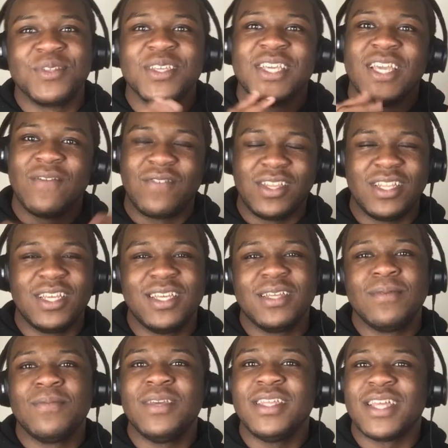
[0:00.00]
If you did,
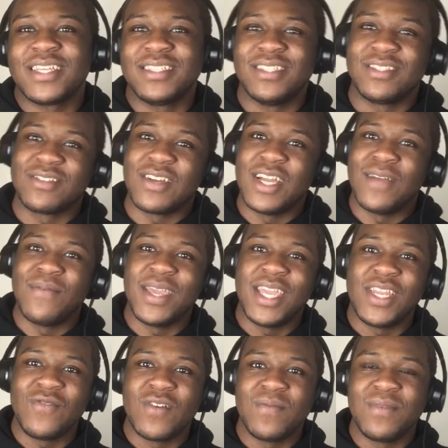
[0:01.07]
please like, subscribe. If
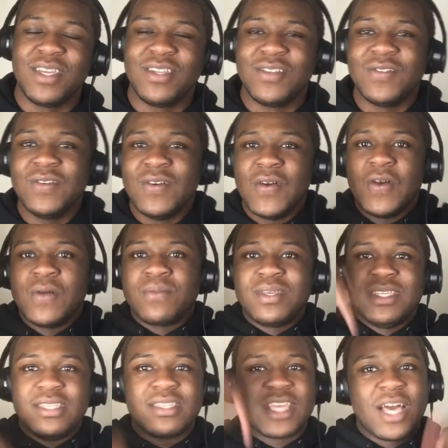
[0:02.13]
anyone want me to do,
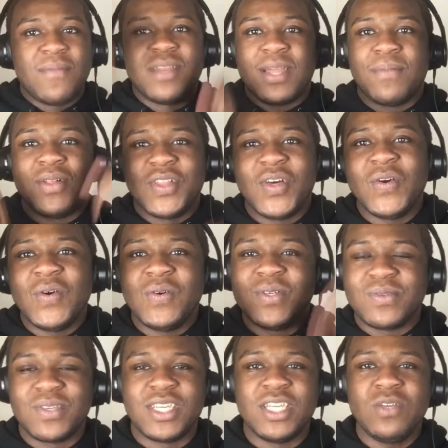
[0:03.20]
please comment down below. Always
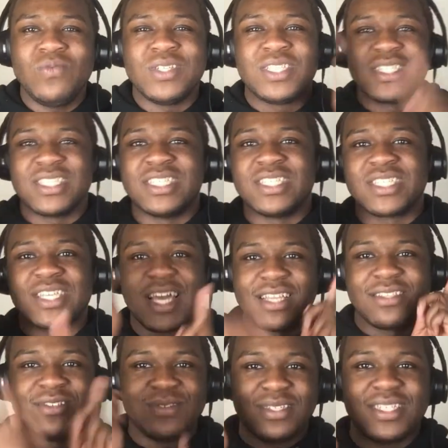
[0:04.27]
in here, which you guys got
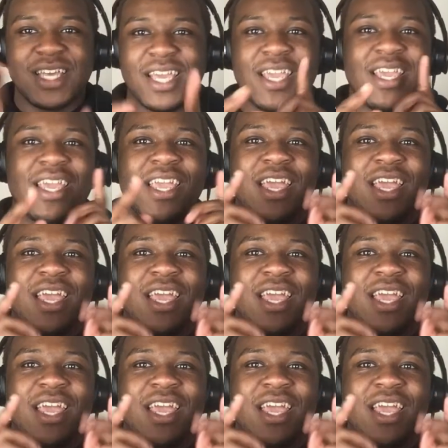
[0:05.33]
to say.